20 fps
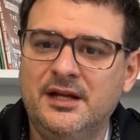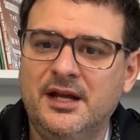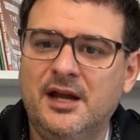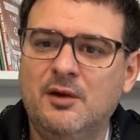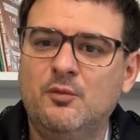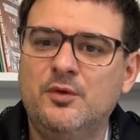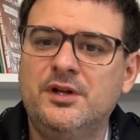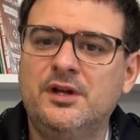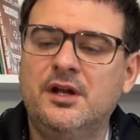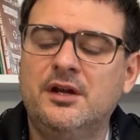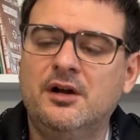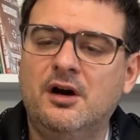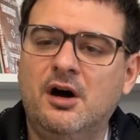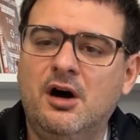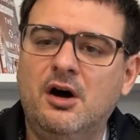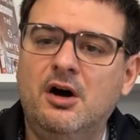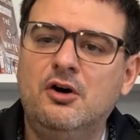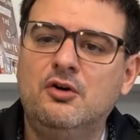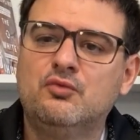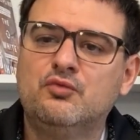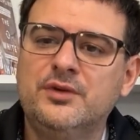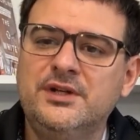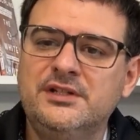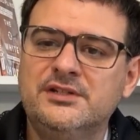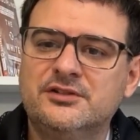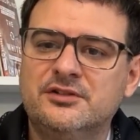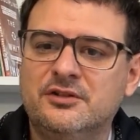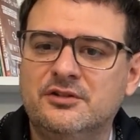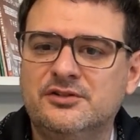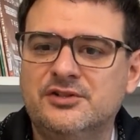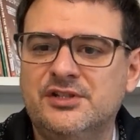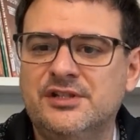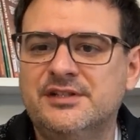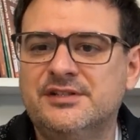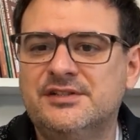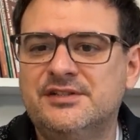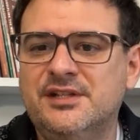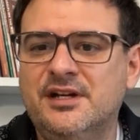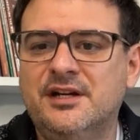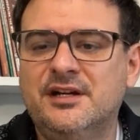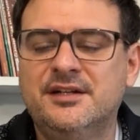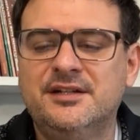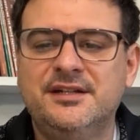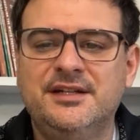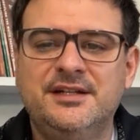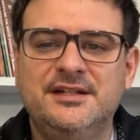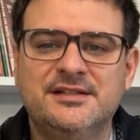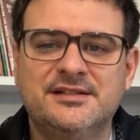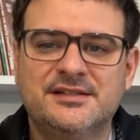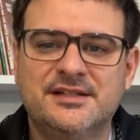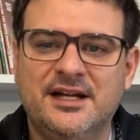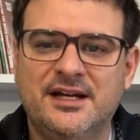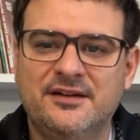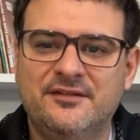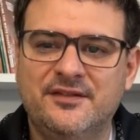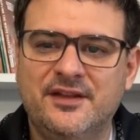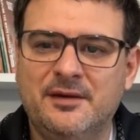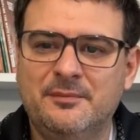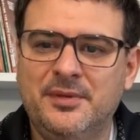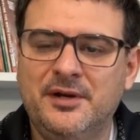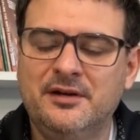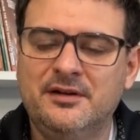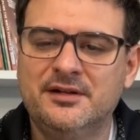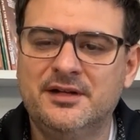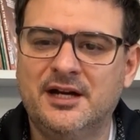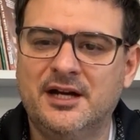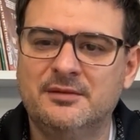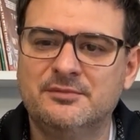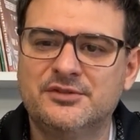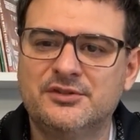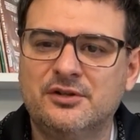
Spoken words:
and all research is done inside of that paradigm.